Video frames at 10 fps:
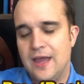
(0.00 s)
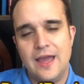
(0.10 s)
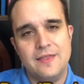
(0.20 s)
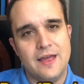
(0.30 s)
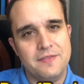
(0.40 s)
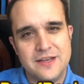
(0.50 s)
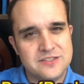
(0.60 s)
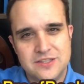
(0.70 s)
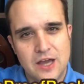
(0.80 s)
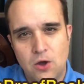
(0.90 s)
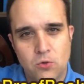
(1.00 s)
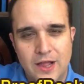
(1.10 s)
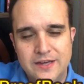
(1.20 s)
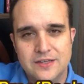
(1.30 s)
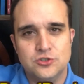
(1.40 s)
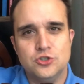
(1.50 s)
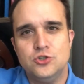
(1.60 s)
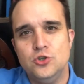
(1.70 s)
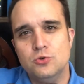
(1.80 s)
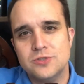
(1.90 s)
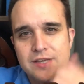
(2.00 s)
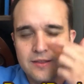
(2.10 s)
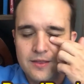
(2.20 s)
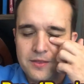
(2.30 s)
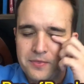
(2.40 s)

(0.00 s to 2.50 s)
And that's the whole idea, just using